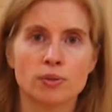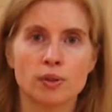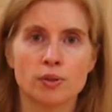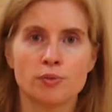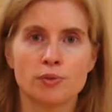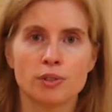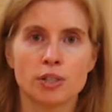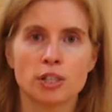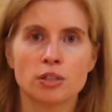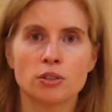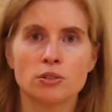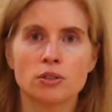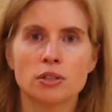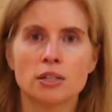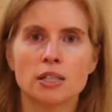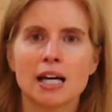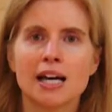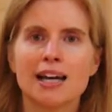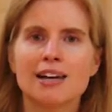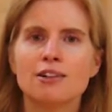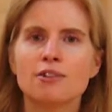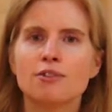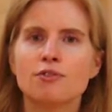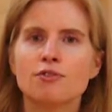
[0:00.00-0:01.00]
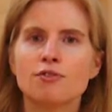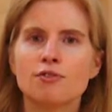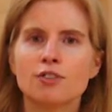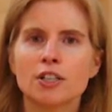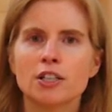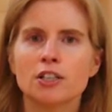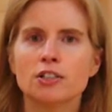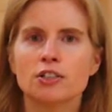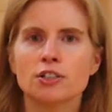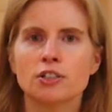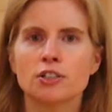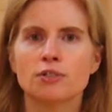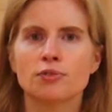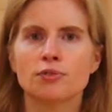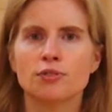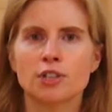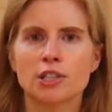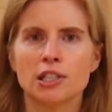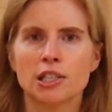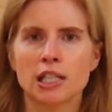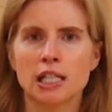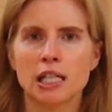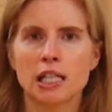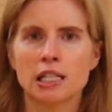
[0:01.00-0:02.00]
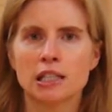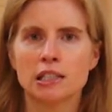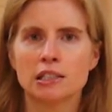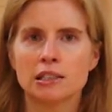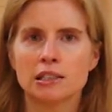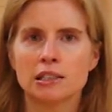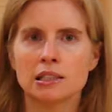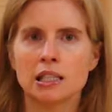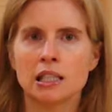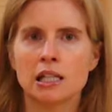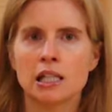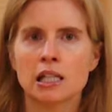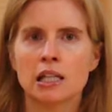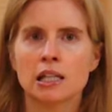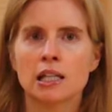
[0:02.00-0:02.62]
reviews and filter for things